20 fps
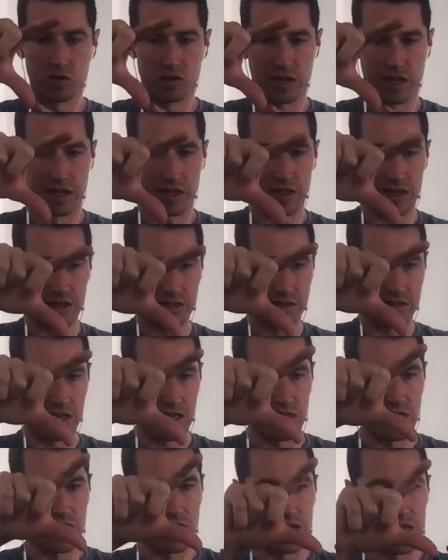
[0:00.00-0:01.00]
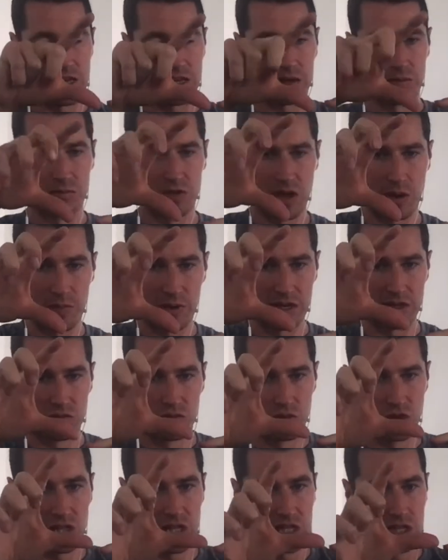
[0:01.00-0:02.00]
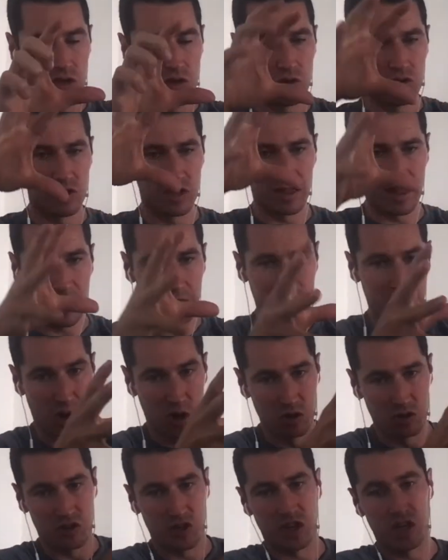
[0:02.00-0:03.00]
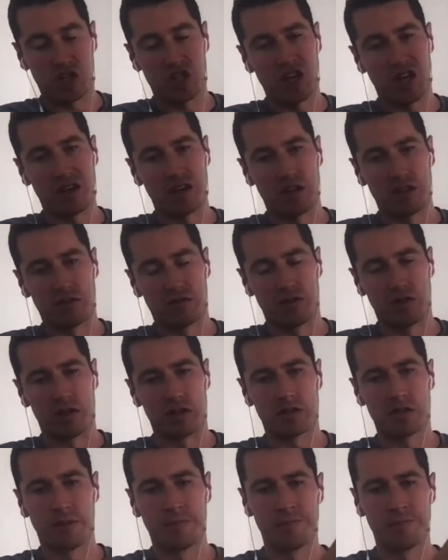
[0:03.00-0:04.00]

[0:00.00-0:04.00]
like this and the knee comes up, and he's really using that posterior chain to the fullest.